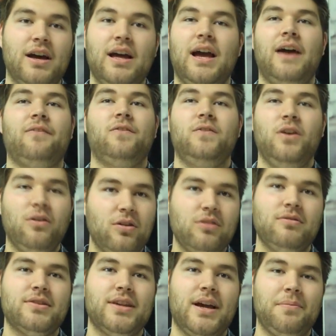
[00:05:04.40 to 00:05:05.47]
I have no
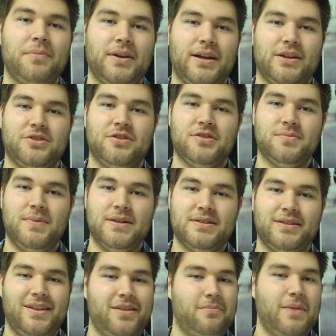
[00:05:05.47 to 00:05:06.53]
clue what's happening. It shows
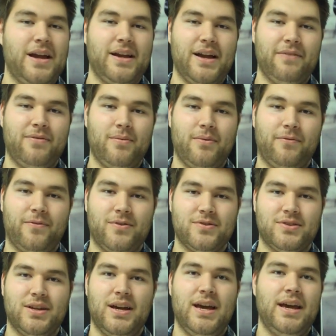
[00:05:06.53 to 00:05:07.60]
basically the main guy from the
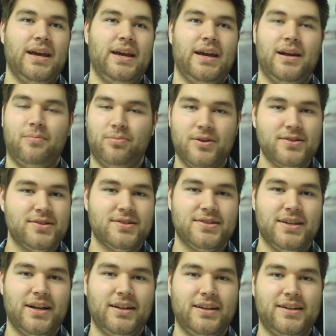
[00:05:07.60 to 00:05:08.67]
first in a prison
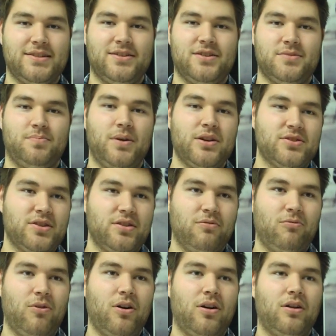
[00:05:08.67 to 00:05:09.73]
cell, and he starts punching the
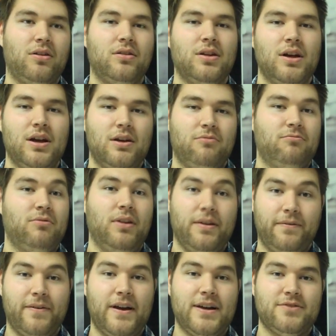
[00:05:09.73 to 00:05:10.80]
wall really
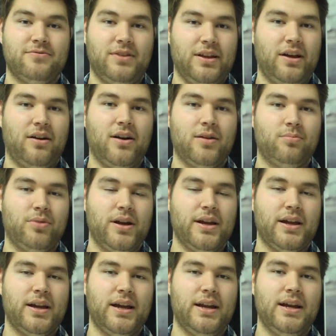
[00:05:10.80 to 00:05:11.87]
fast, really hard,
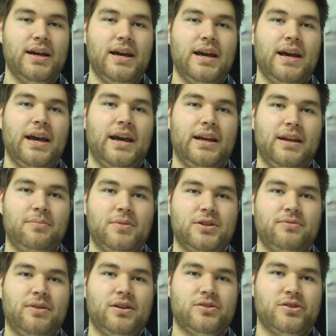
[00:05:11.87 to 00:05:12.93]
breaking it. And in
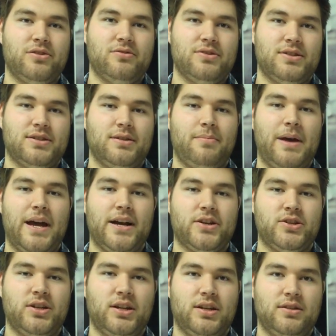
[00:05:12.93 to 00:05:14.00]
between it shows some
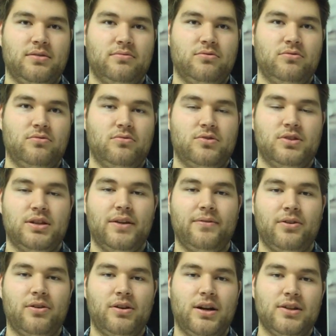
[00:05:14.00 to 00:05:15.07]
action and stuff
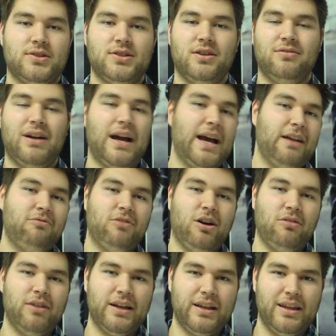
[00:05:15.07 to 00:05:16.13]
going on. So, I don't
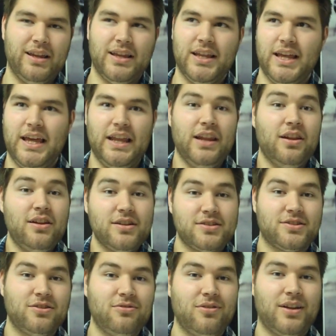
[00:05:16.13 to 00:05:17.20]
know. It looks
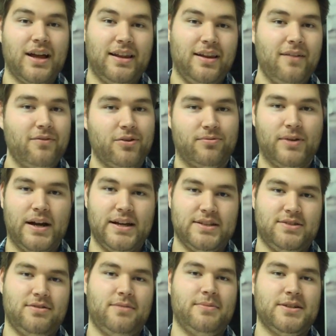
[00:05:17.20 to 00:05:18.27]
cool. I love the raid,
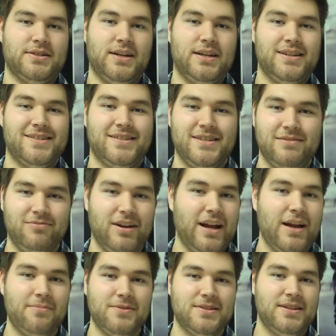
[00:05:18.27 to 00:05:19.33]
so I'm excited to see what
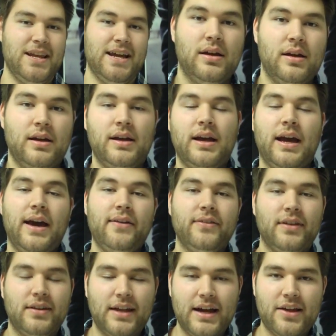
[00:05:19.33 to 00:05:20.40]
happens next. And
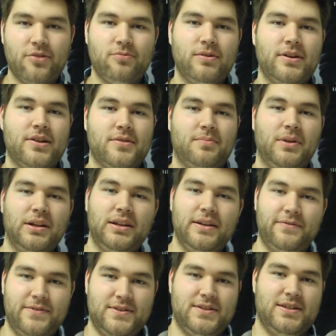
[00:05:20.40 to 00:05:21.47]
the last one is
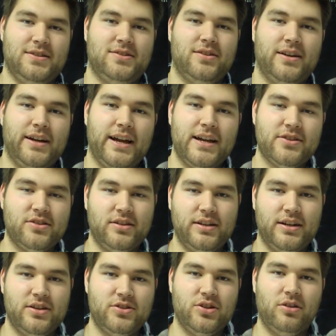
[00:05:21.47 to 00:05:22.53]
Maleficent, starring
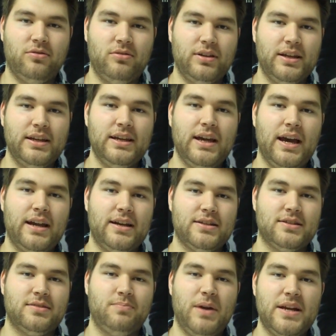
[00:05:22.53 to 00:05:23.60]
Angelina Jolie, and
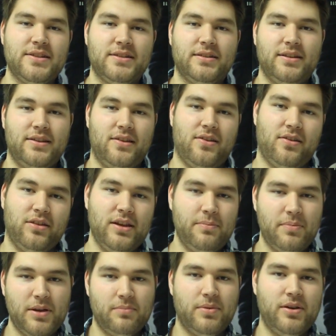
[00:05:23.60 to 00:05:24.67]
it's basically the
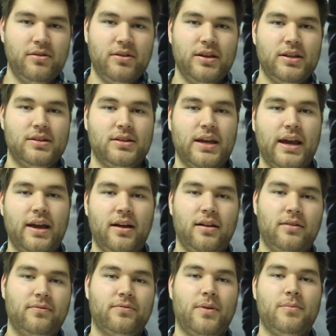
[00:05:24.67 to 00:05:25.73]
Sleeping Beauty
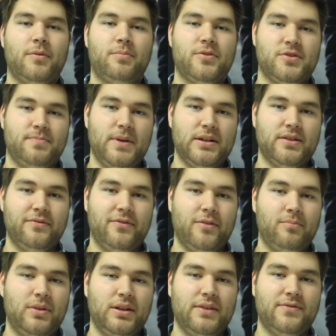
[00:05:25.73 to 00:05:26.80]
tale from the perspective
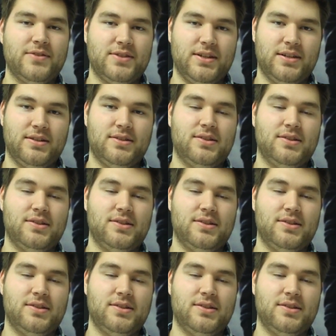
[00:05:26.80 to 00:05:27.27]
of Maleficent.